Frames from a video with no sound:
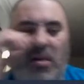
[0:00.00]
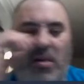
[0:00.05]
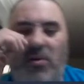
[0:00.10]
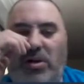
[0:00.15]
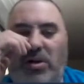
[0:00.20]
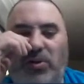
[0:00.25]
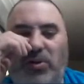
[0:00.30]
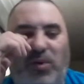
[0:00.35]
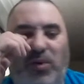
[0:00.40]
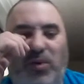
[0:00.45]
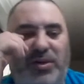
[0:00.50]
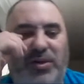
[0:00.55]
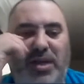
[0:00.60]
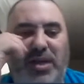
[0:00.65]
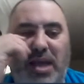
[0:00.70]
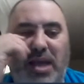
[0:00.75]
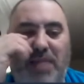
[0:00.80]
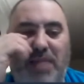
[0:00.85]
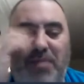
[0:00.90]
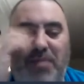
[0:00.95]
Russell Wilson
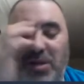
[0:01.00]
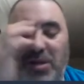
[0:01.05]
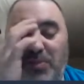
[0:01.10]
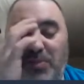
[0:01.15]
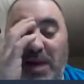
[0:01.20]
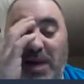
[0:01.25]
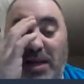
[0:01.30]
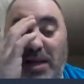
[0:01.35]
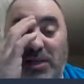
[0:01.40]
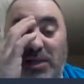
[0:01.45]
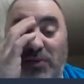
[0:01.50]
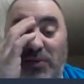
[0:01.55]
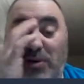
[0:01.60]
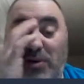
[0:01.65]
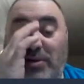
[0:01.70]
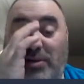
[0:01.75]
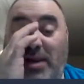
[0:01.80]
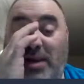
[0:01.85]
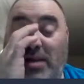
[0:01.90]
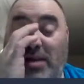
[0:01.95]
can't be as bad as he
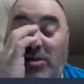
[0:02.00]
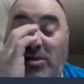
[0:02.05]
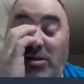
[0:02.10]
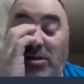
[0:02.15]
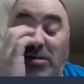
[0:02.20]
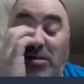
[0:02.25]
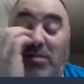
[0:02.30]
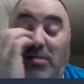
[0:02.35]
was last year.